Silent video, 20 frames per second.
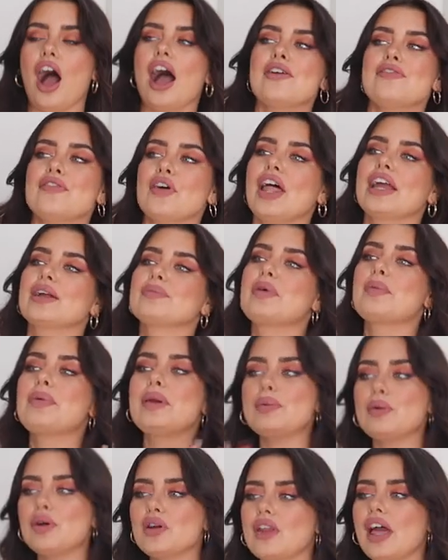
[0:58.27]
I feel like the
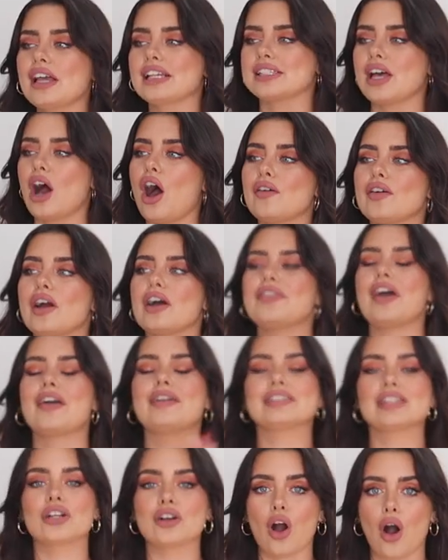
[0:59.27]
people who like Zara, there
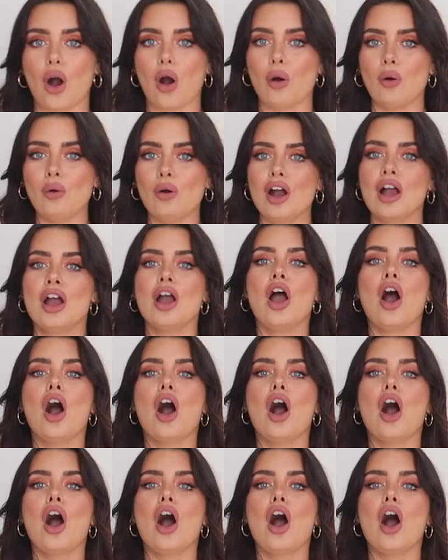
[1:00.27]
is a cult,